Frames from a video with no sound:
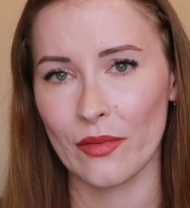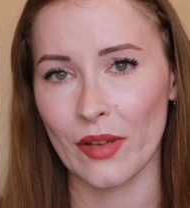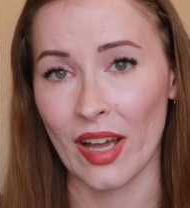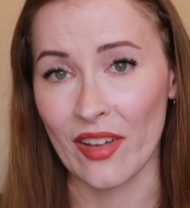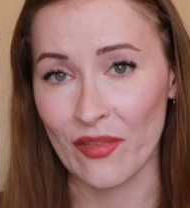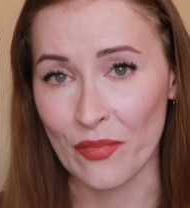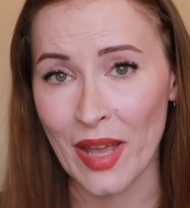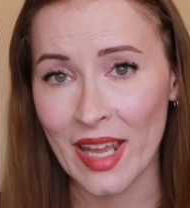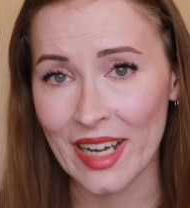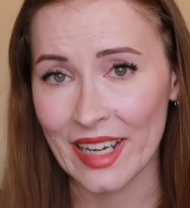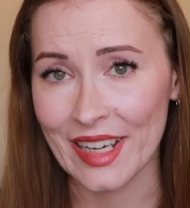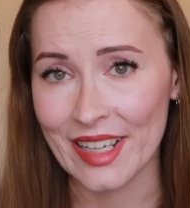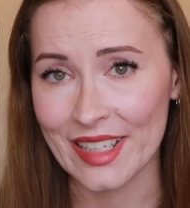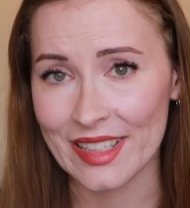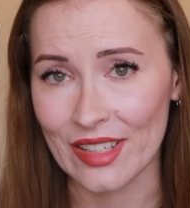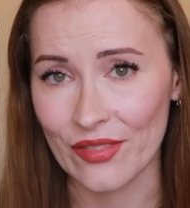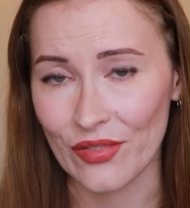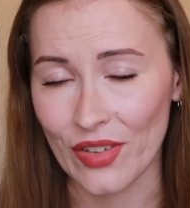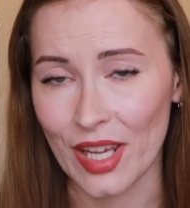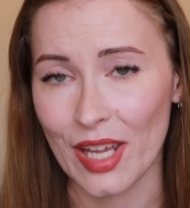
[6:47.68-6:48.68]
I've made it
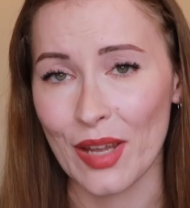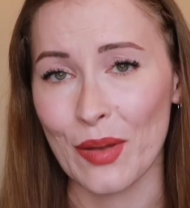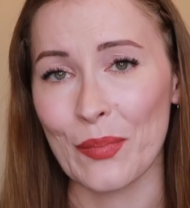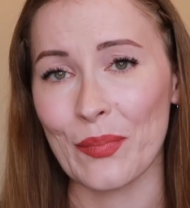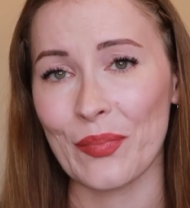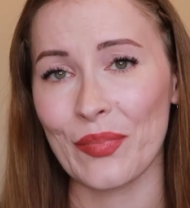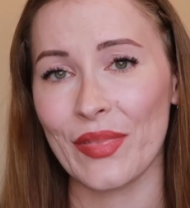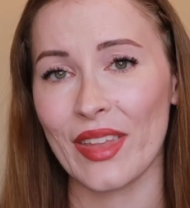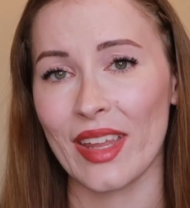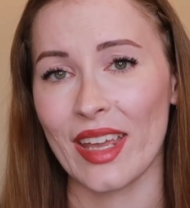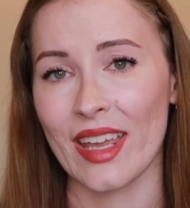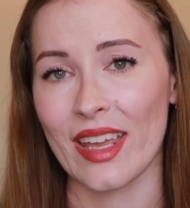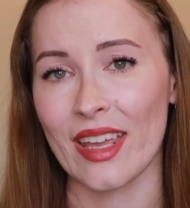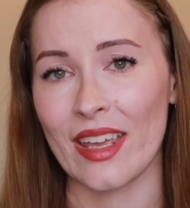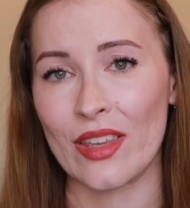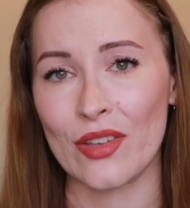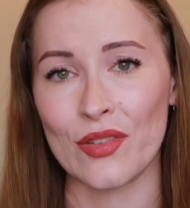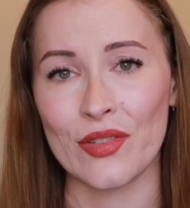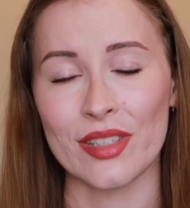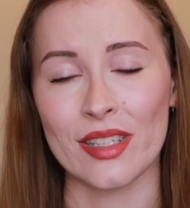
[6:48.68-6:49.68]
easy for him. He
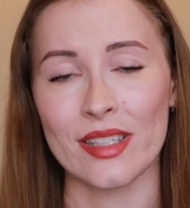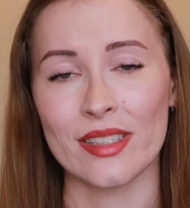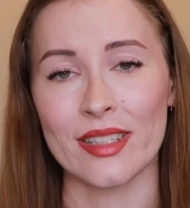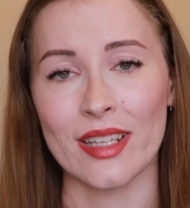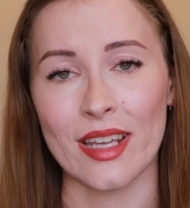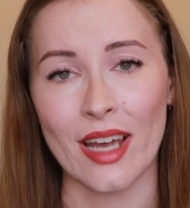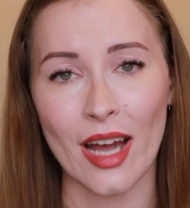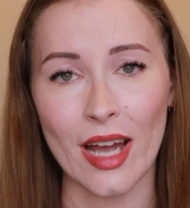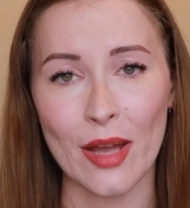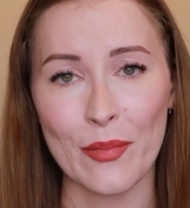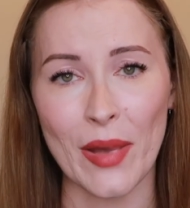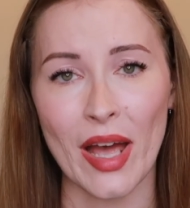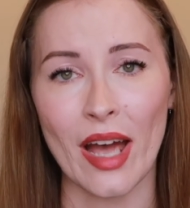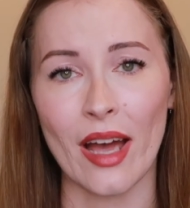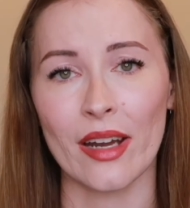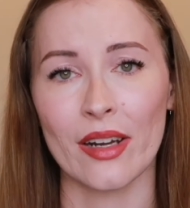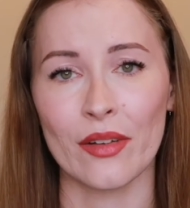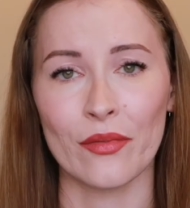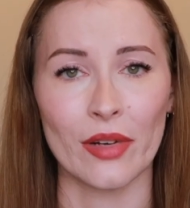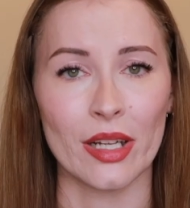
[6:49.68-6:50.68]
uses the
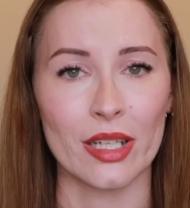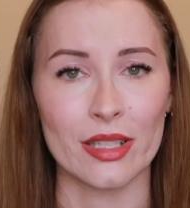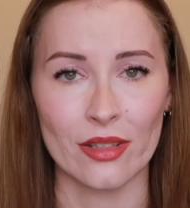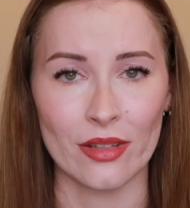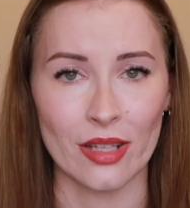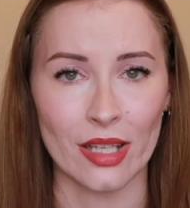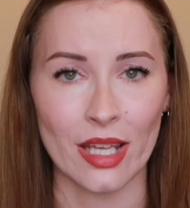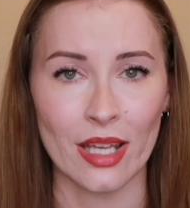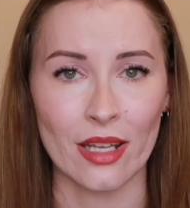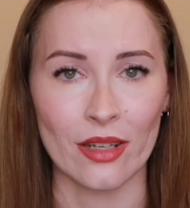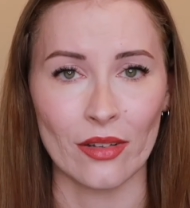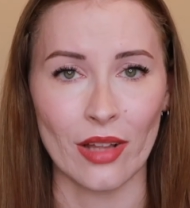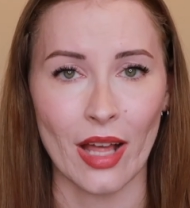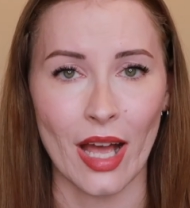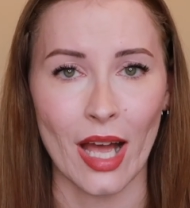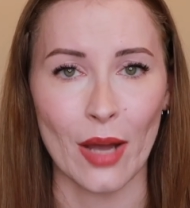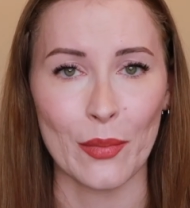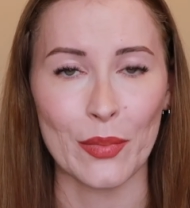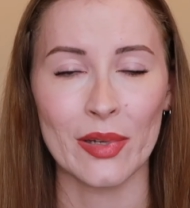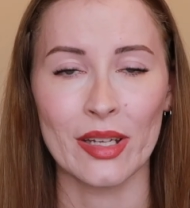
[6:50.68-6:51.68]
iPad and reads on the Kindle
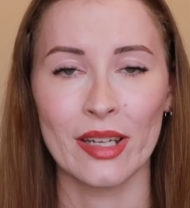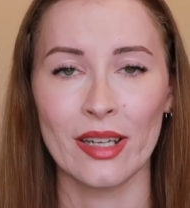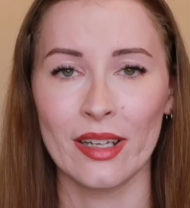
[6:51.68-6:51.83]
app.